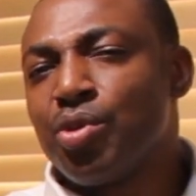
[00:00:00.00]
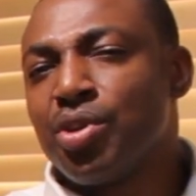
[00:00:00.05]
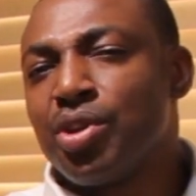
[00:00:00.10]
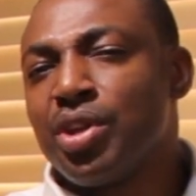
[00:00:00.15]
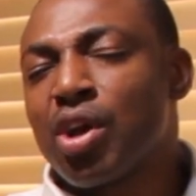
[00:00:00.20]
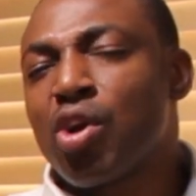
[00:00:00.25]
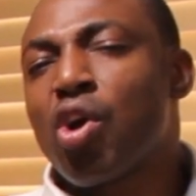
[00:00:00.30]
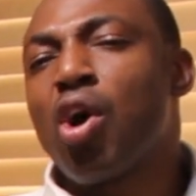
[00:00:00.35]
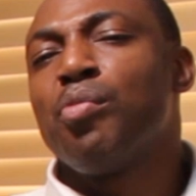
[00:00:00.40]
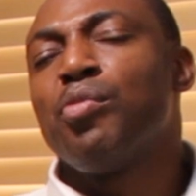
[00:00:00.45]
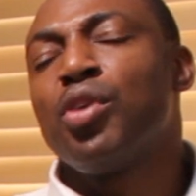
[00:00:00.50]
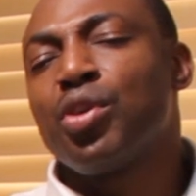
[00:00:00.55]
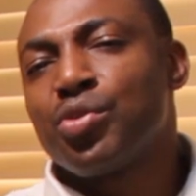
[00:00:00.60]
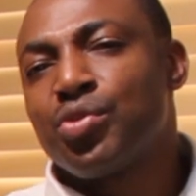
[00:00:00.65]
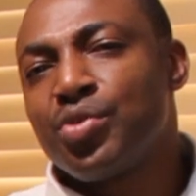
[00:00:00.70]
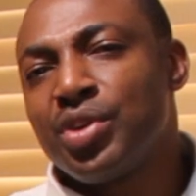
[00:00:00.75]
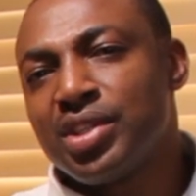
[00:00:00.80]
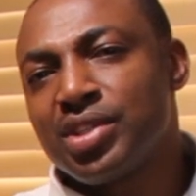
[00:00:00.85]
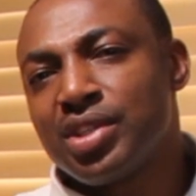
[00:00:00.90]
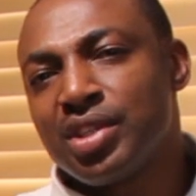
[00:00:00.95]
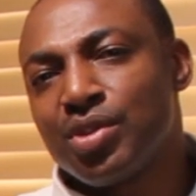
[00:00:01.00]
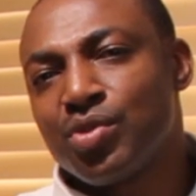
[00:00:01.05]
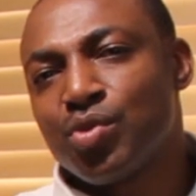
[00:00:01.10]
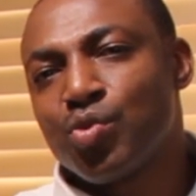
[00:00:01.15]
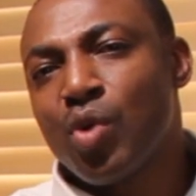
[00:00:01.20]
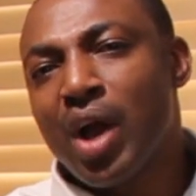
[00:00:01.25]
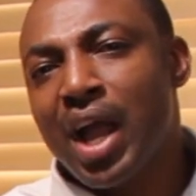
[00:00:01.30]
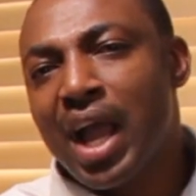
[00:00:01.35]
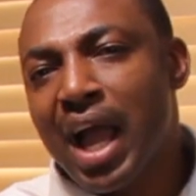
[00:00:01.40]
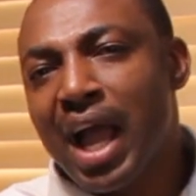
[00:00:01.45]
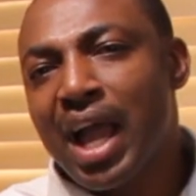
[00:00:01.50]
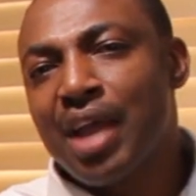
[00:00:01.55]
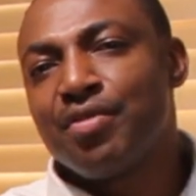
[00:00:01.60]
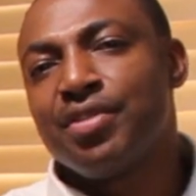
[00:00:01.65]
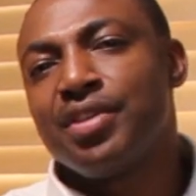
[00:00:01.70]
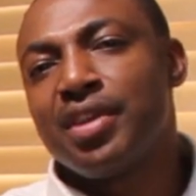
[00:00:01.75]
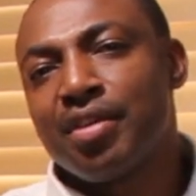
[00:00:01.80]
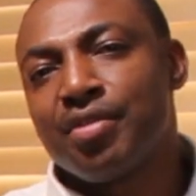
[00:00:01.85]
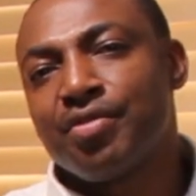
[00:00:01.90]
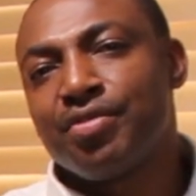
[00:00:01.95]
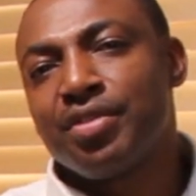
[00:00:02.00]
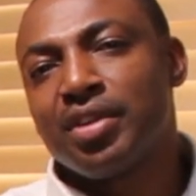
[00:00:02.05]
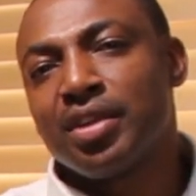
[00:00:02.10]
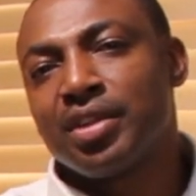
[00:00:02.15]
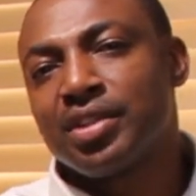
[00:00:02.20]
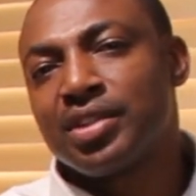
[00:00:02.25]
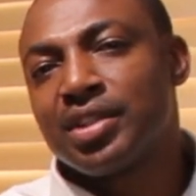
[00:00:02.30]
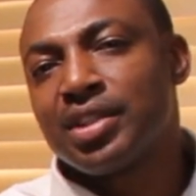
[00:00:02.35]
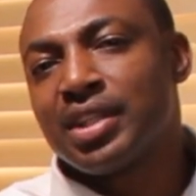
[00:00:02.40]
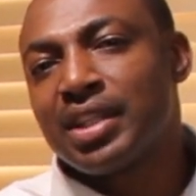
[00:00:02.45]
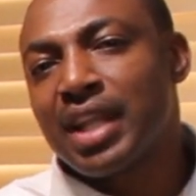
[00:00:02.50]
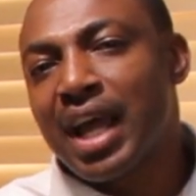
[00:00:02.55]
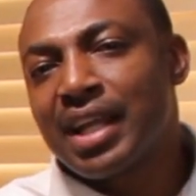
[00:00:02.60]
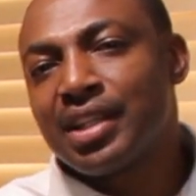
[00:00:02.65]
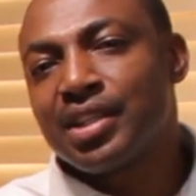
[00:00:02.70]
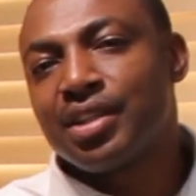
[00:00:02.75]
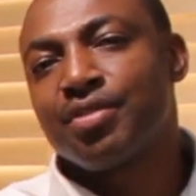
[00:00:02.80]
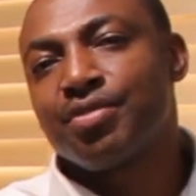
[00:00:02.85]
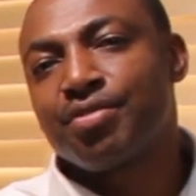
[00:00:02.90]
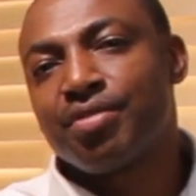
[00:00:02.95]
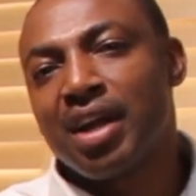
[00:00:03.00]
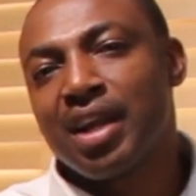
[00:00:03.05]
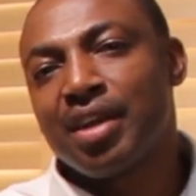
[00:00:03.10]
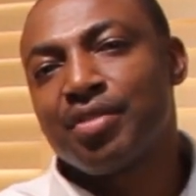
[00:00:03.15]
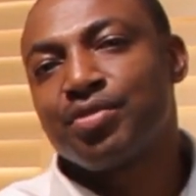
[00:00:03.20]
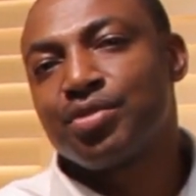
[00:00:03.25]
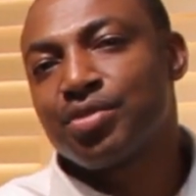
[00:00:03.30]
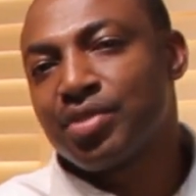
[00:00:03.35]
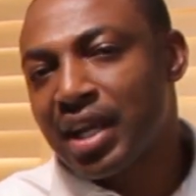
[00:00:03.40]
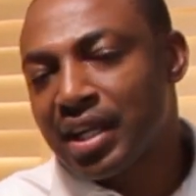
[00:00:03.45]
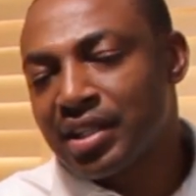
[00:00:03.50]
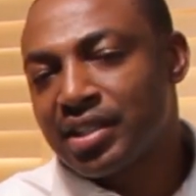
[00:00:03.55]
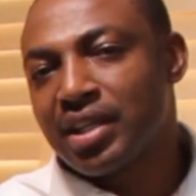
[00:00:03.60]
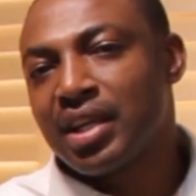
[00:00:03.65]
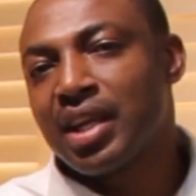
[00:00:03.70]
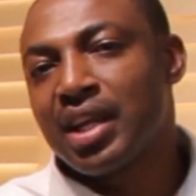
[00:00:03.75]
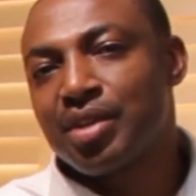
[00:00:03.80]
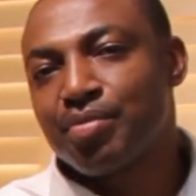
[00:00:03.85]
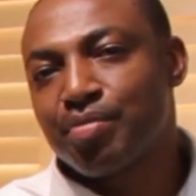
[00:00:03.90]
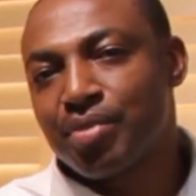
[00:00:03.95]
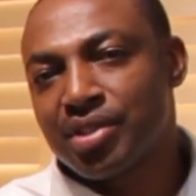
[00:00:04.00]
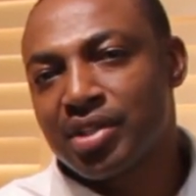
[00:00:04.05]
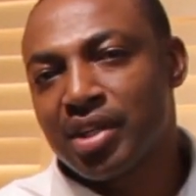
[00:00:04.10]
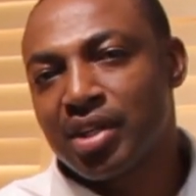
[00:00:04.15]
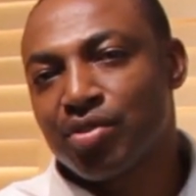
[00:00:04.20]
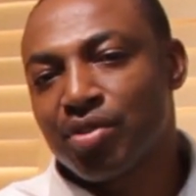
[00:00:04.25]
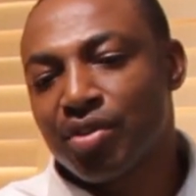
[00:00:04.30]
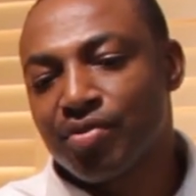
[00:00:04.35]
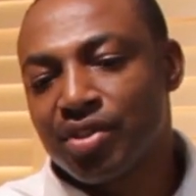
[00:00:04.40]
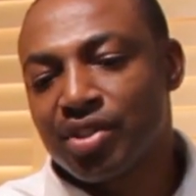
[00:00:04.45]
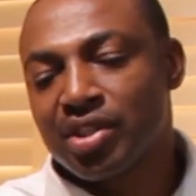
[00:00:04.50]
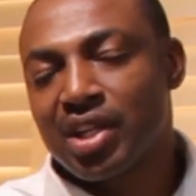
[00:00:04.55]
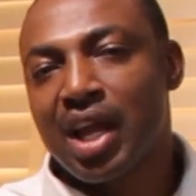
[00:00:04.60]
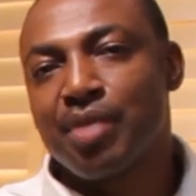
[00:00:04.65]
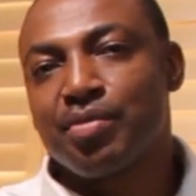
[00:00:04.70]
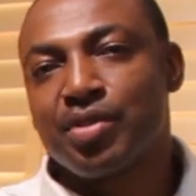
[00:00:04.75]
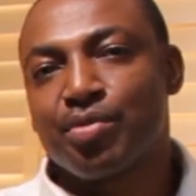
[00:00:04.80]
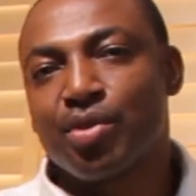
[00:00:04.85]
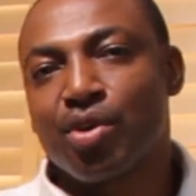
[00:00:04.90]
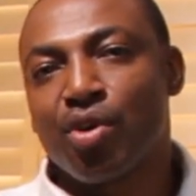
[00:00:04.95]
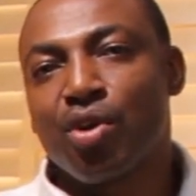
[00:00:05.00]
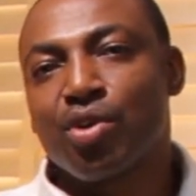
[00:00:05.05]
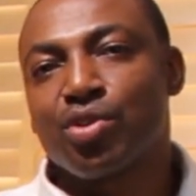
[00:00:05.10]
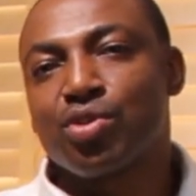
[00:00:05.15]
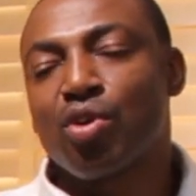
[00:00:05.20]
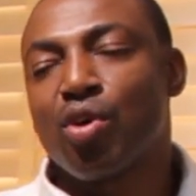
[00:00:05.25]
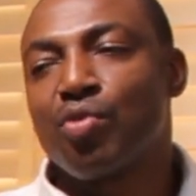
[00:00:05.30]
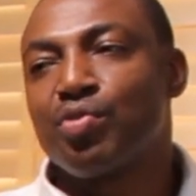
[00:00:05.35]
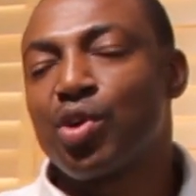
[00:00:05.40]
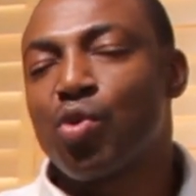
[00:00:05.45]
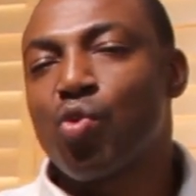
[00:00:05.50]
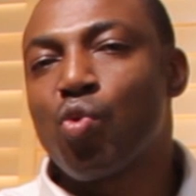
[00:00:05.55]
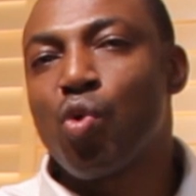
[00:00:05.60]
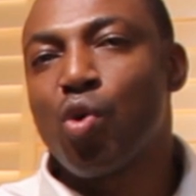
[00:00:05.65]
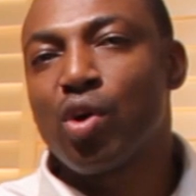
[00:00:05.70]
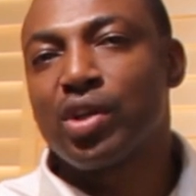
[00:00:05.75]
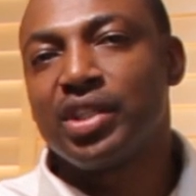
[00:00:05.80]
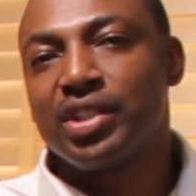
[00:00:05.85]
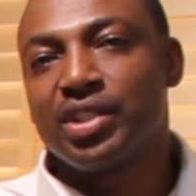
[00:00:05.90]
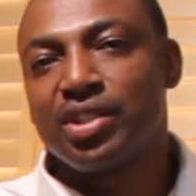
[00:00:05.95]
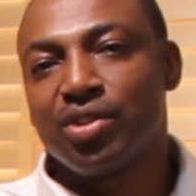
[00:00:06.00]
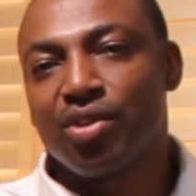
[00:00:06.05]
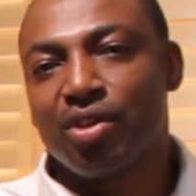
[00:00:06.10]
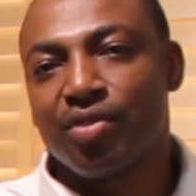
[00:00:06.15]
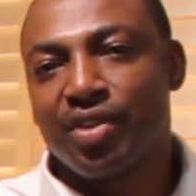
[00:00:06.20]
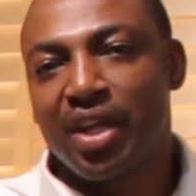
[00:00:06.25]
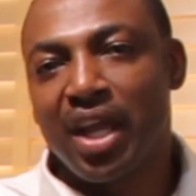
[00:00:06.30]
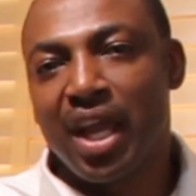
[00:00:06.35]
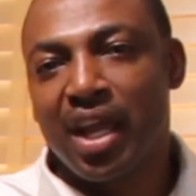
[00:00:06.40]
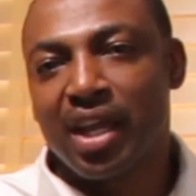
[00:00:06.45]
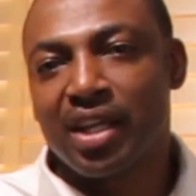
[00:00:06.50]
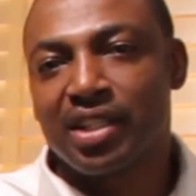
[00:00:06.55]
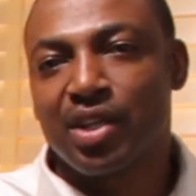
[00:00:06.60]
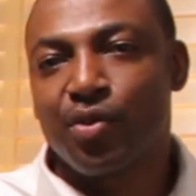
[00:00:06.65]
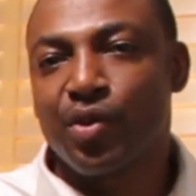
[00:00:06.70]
the common reason why IVF fails 95 to 98% of the time is because of the quality of the eggs.